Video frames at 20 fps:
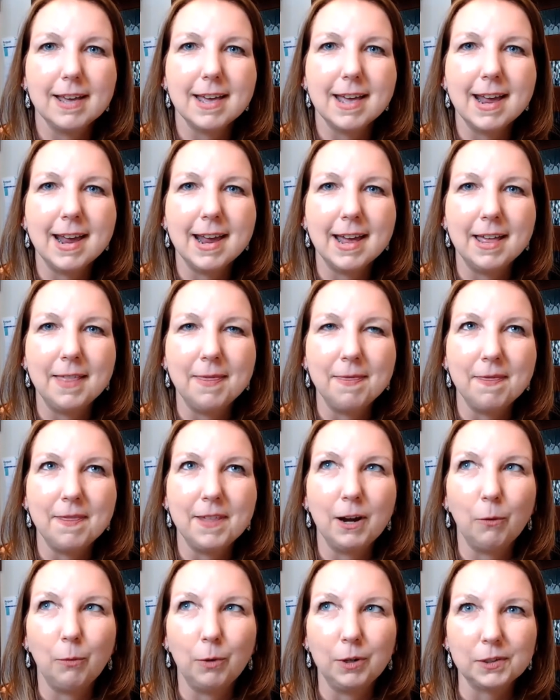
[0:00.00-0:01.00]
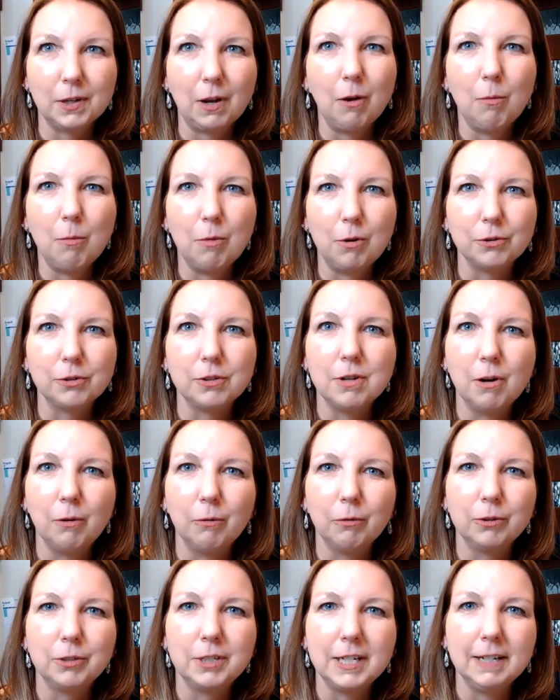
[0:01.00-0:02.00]
and there was almost no
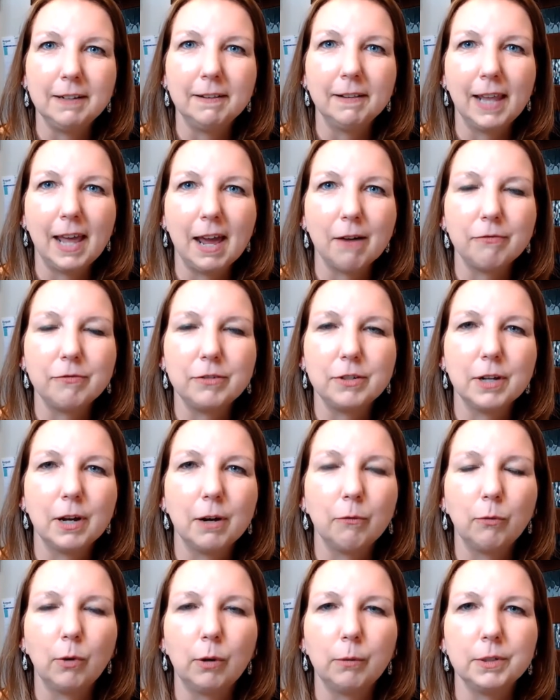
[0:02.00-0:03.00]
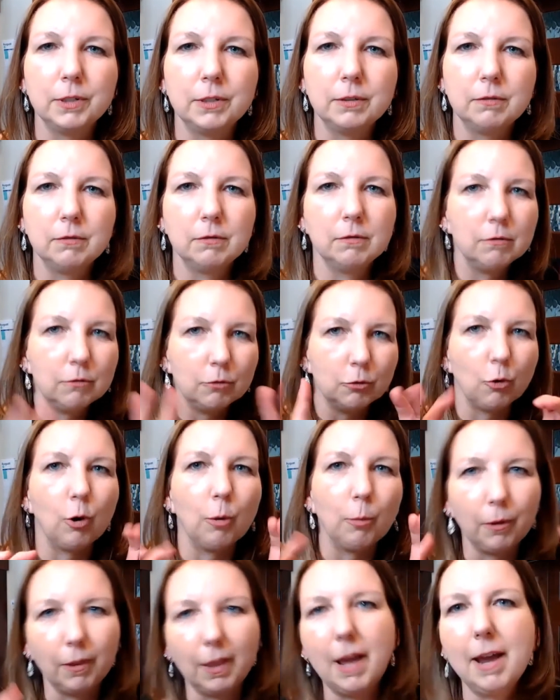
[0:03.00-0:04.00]
routine left of what was
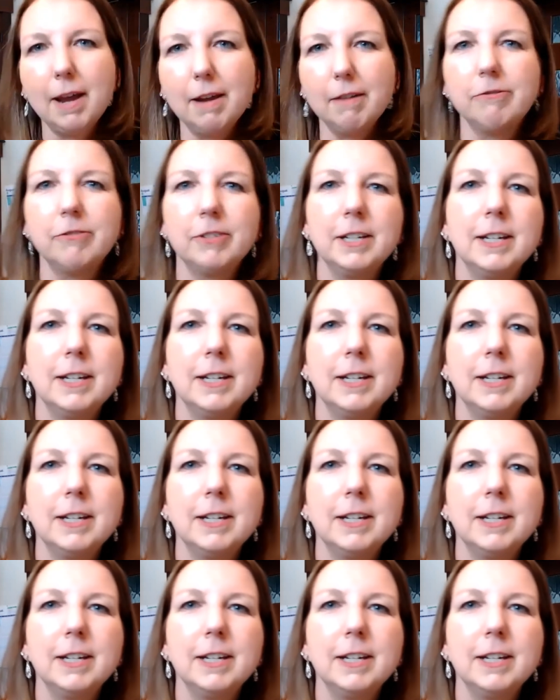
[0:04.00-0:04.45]
normal life.